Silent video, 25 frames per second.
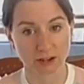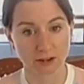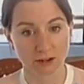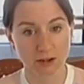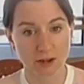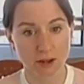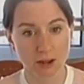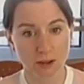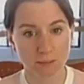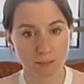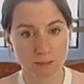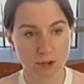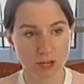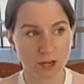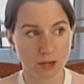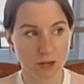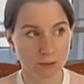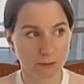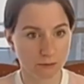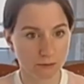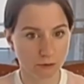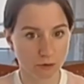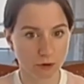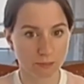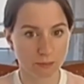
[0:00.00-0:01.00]
Medium
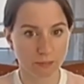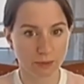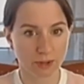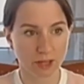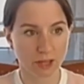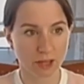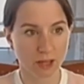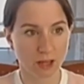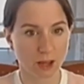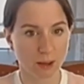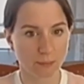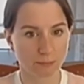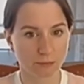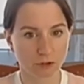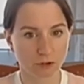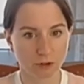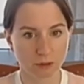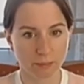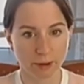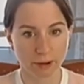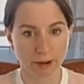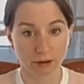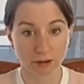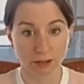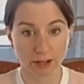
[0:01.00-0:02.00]
form being up to
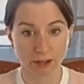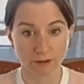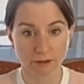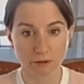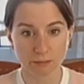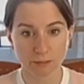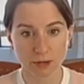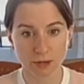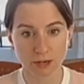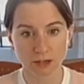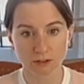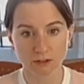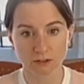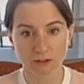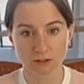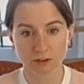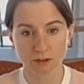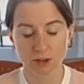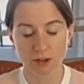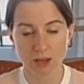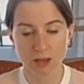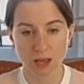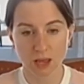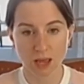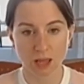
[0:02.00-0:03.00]
about 11 minutes,
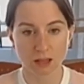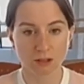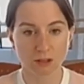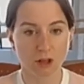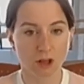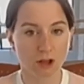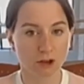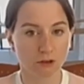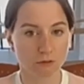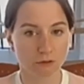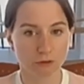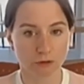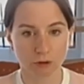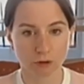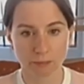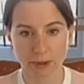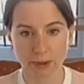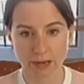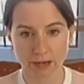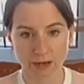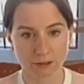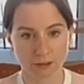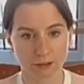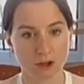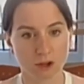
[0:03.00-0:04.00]
and long form,
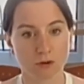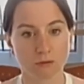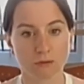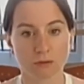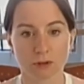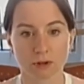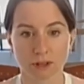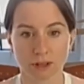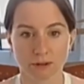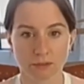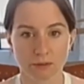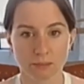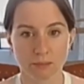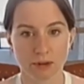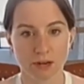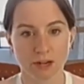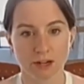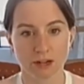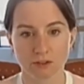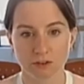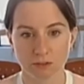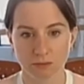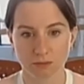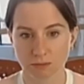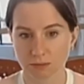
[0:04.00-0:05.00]
anything over 11 minutes,
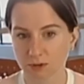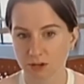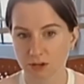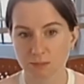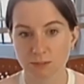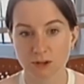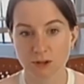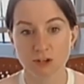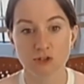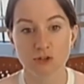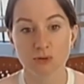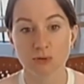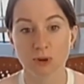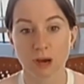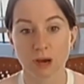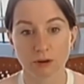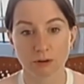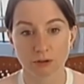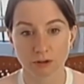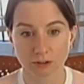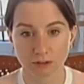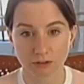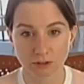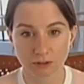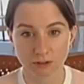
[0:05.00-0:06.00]
can be 2
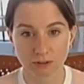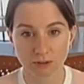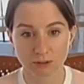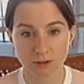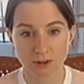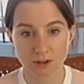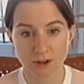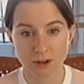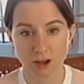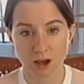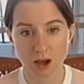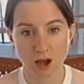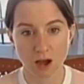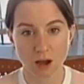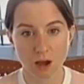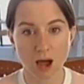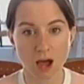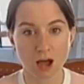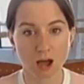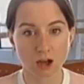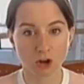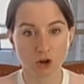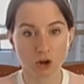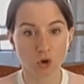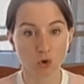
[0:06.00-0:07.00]
hours. A
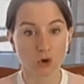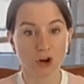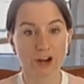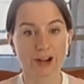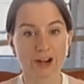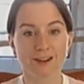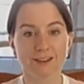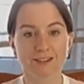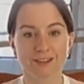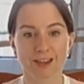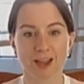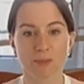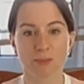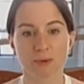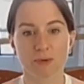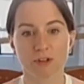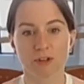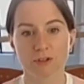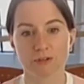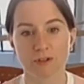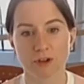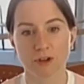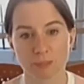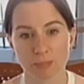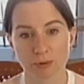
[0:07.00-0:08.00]
great example of a
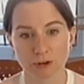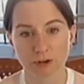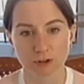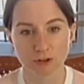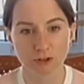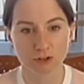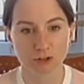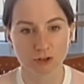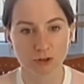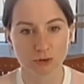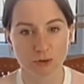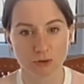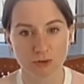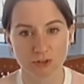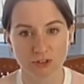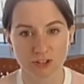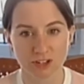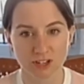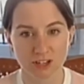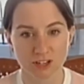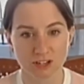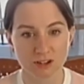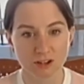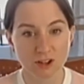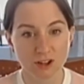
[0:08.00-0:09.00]
producer who
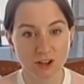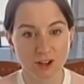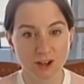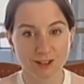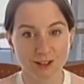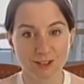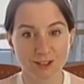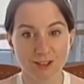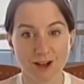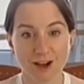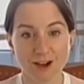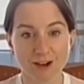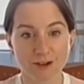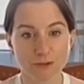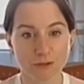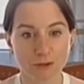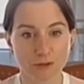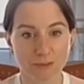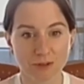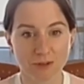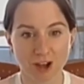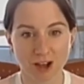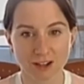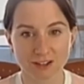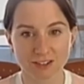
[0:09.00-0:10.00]
did long form
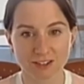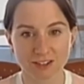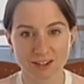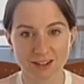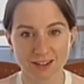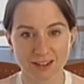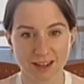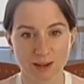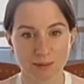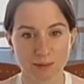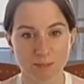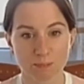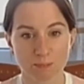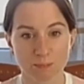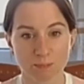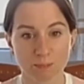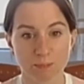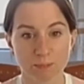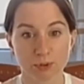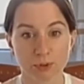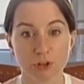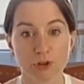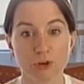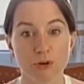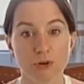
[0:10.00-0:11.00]
content that
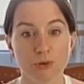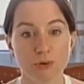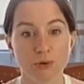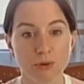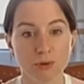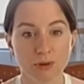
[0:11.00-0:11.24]
blew